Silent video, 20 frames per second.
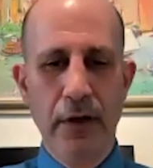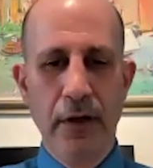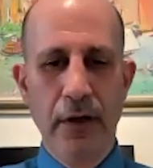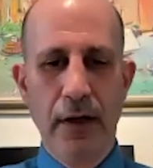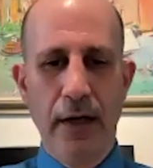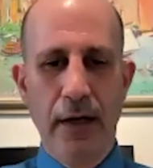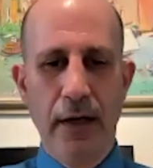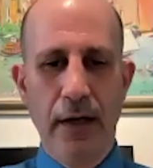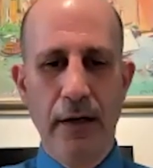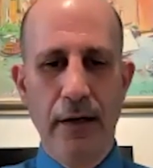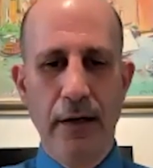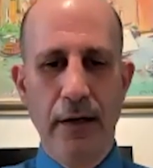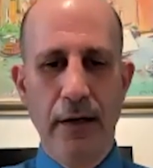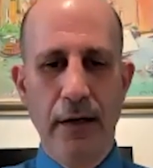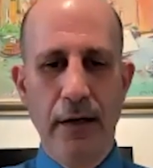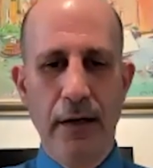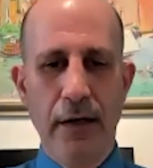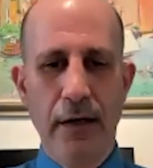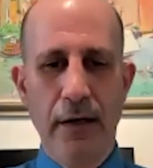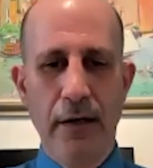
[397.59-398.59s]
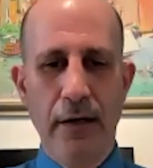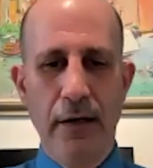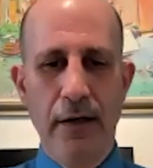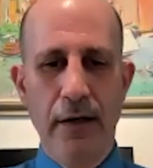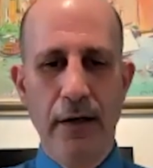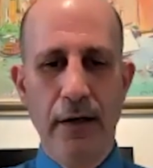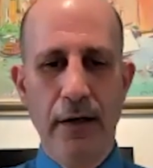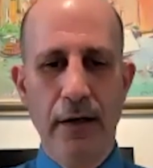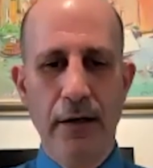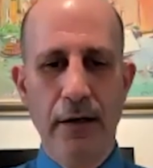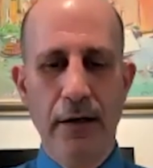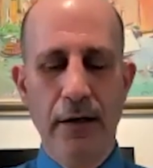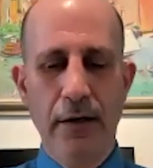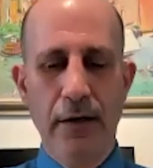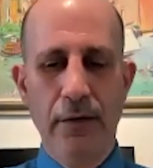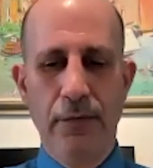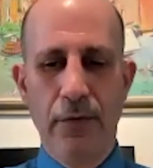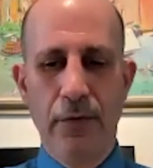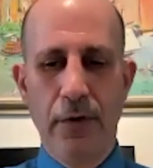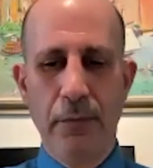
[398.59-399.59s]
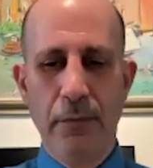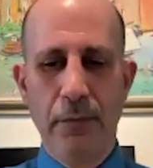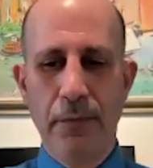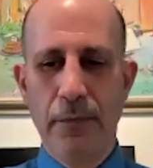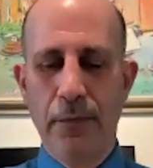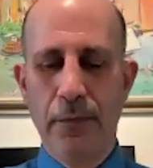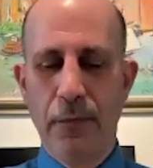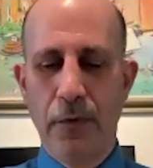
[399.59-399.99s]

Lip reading: And from